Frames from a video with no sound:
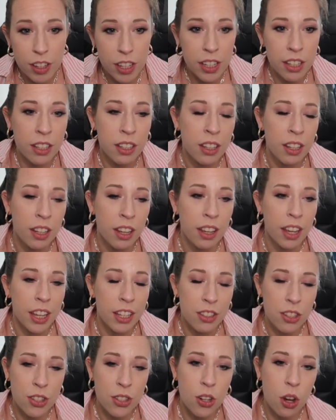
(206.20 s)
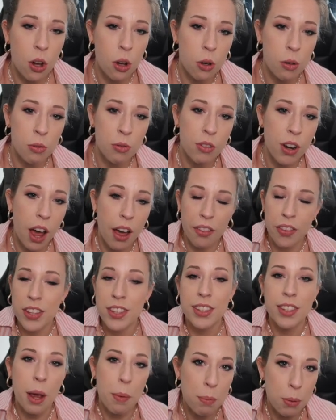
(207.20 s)
oven and stove, not
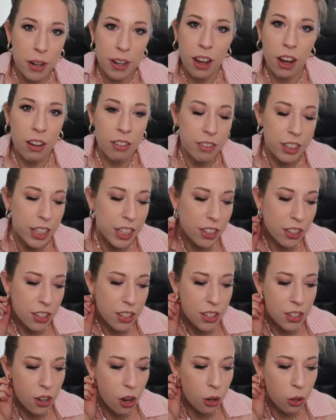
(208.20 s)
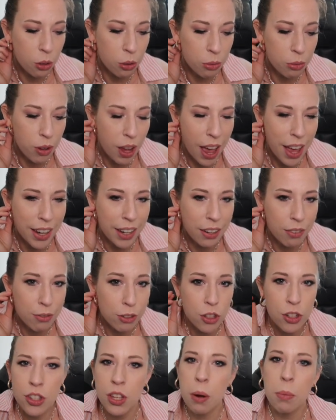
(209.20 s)
the separate oven and stove.
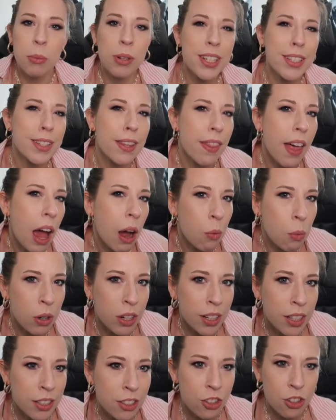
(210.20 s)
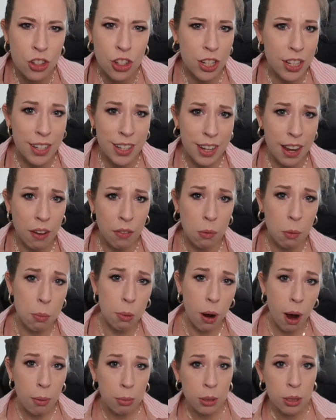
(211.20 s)
And for some reason that worked. She didn't have a
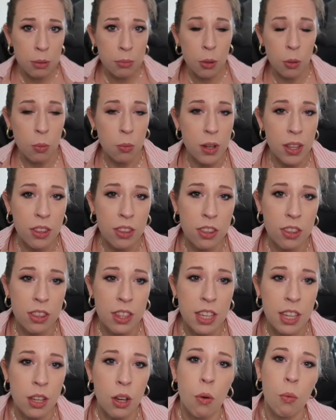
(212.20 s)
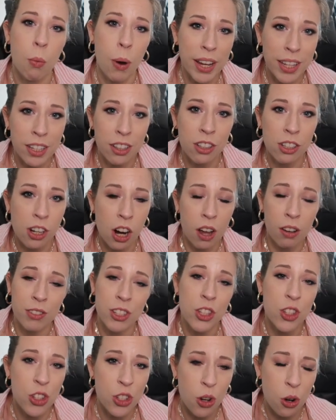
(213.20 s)
problem with the regular
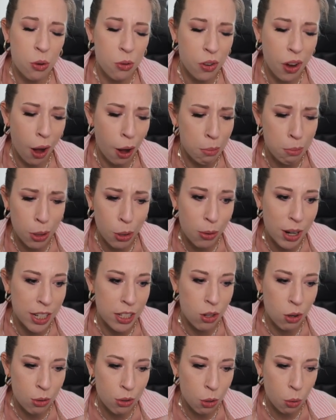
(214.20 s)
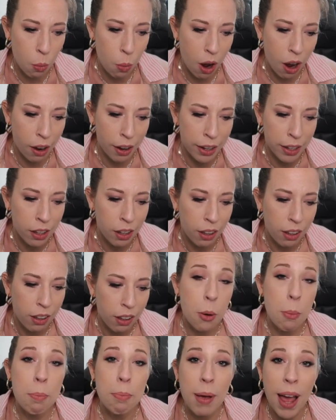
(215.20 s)
oven stove combo. I don't know why.
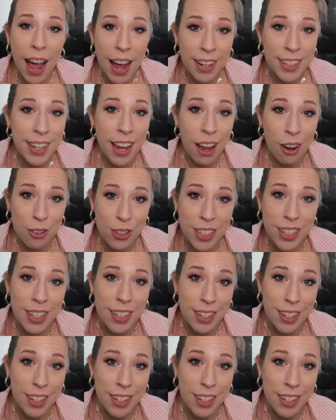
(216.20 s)
So now back to how